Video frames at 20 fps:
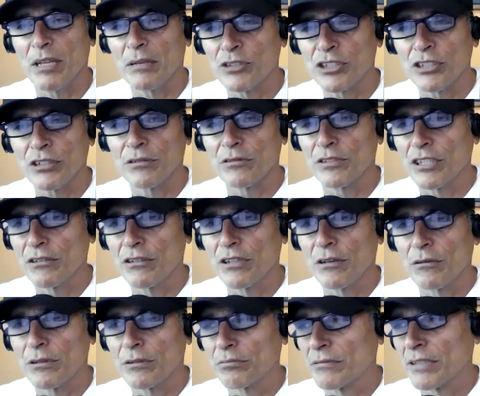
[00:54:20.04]
I'm sure you
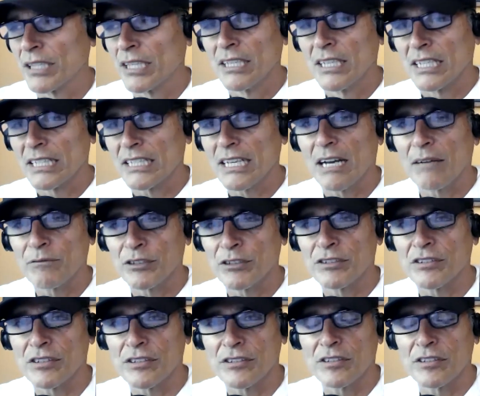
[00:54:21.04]
go to
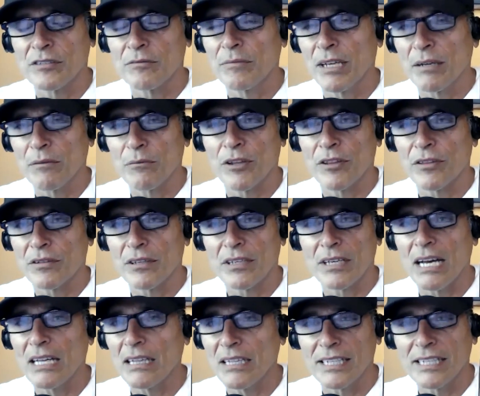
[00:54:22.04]
conferences and meet with
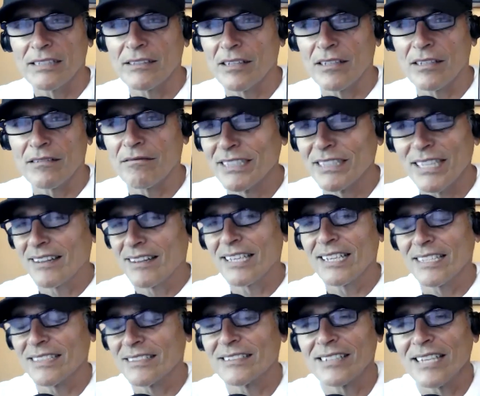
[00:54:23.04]
colleagues and they
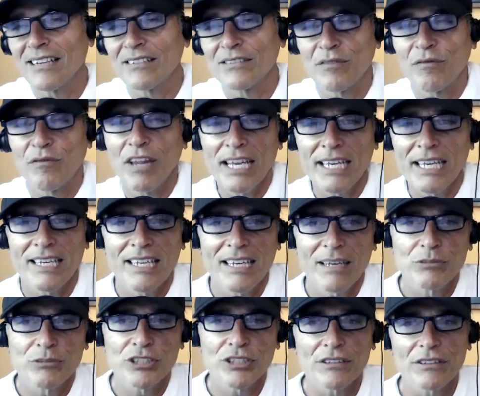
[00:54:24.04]
think it sounds flaky,
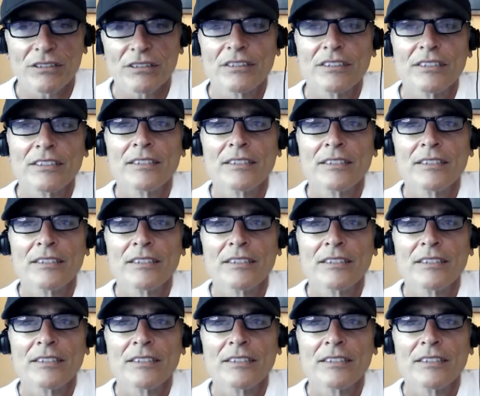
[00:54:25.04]
I'm sure.